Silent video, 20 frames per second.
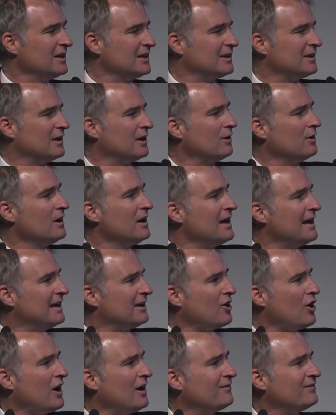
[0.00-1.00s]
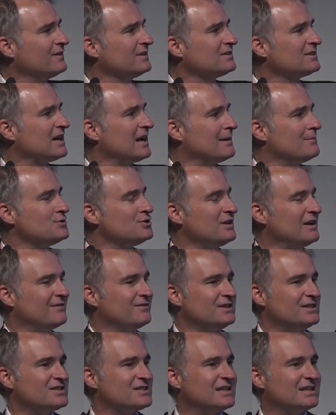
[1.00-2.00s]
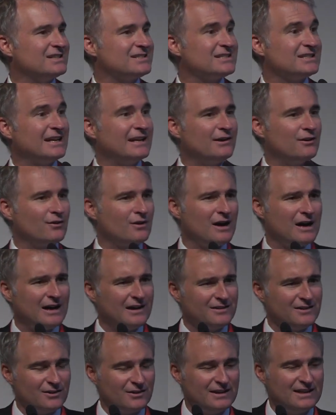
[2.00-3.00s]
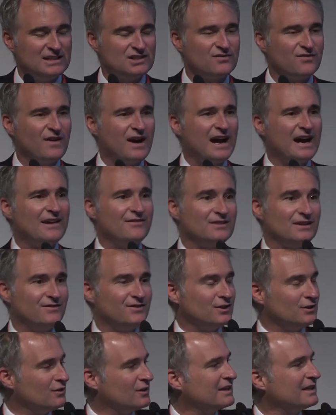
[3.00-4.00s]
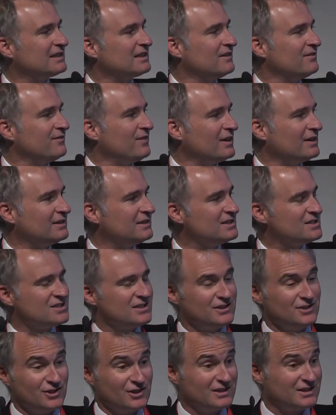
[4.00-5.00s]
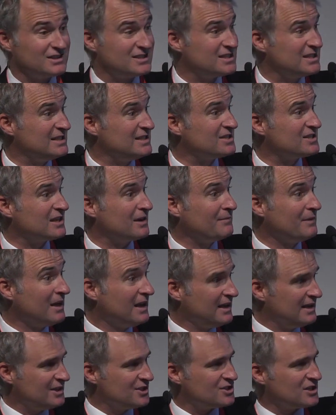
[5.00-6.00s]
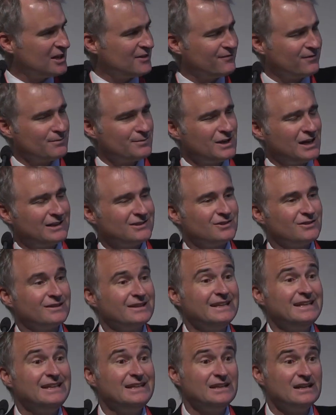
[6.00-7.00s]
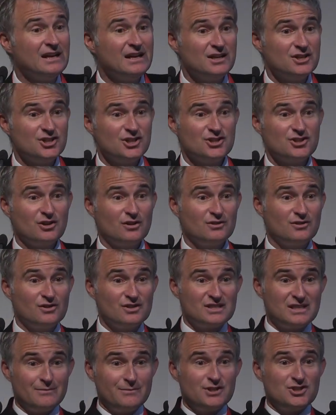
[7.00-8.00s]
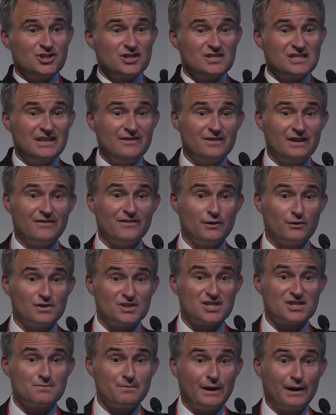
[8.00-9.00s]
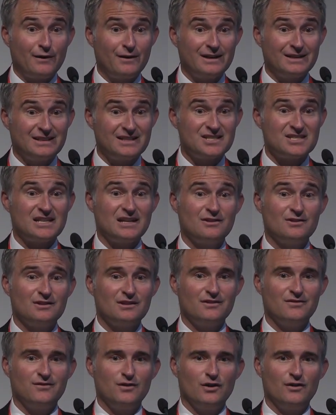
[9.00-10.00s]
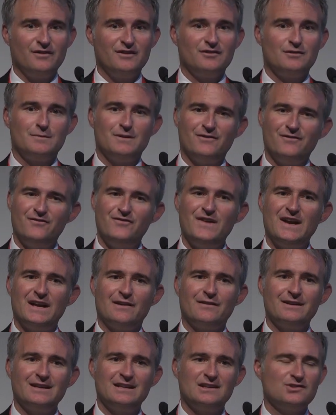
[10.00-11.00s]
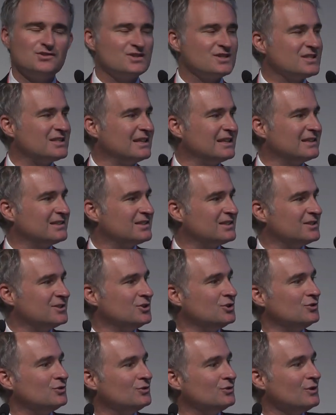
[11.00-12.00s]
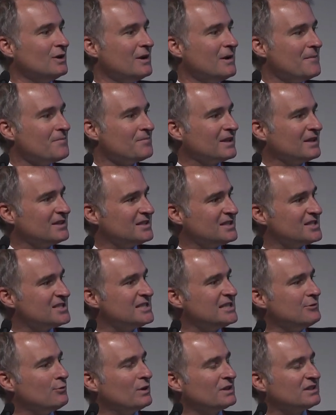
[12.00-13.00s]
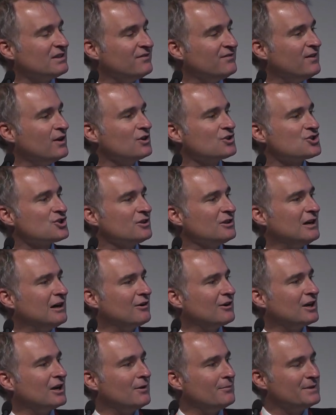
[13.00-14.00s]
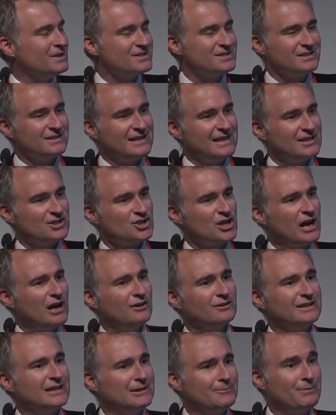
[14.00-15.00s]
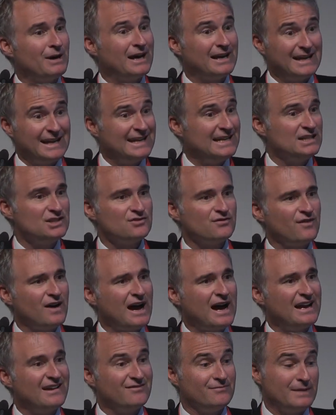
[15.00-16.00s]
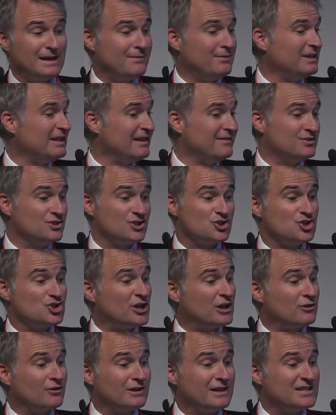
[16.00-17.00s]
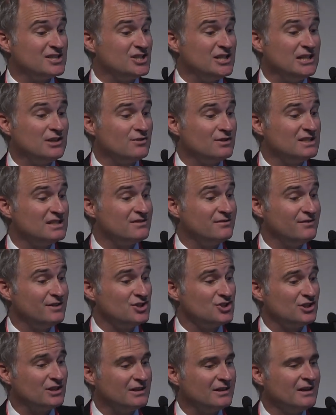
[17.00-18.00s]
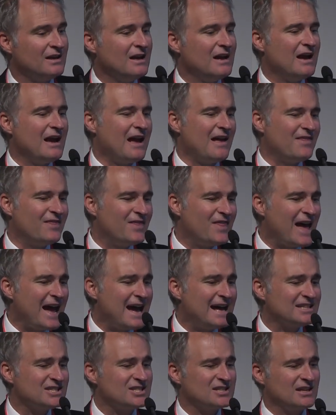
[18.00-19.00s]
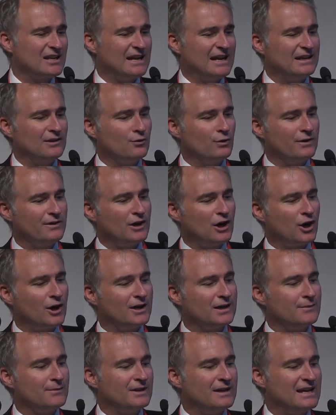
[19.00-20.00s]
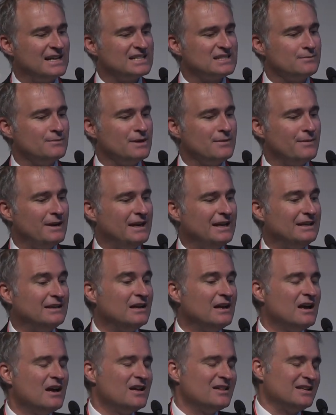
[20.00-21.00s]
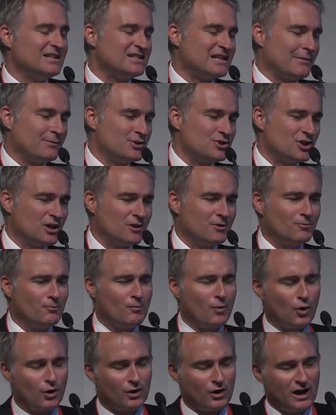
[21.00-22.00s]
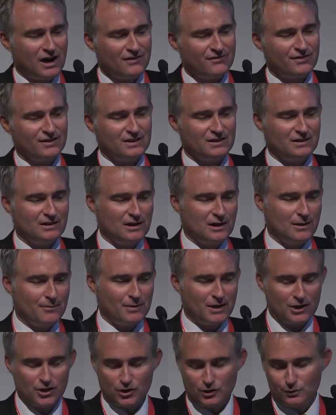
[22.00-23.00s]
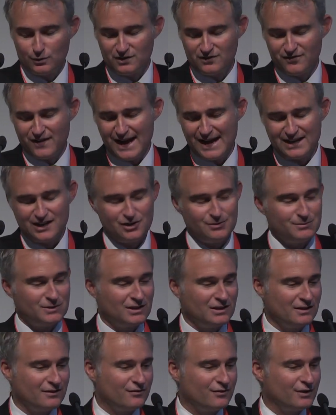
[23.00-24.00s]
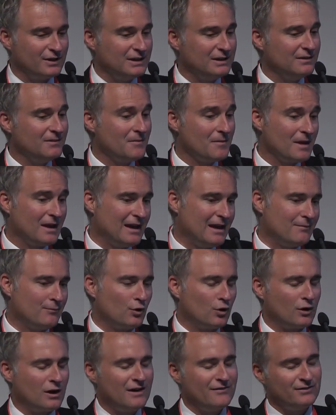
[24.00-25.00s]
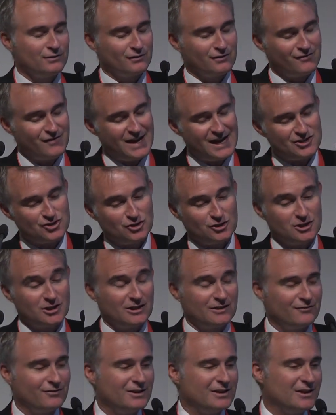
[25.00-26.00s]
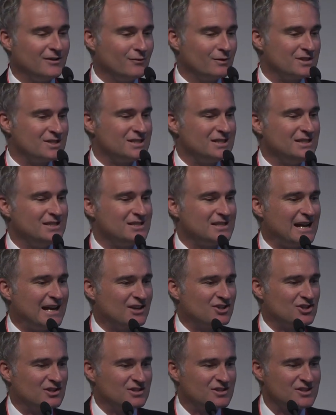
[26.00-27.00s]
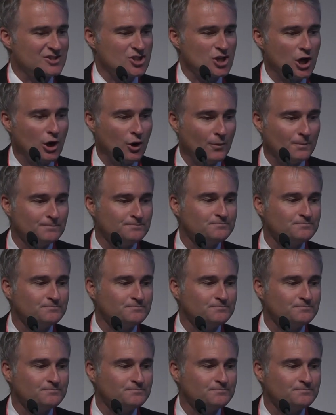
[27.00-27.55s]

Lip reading: you know? And oftentimes you have these kids later on, they're age 5, and if you look at the fundus and you're gonna see some, you saw from Dr. Lee, she showed those images, even if it was sparing the center of the fovea, it would be very interesting to do to see what the functional outcome is in that child by age 5. Maybe they have just generalized decreased vision. And that's kind of where the argument has to be made. These hemorrhages are more often occur with vacuum delivery and more often with vaginal delivery than with C-sections. So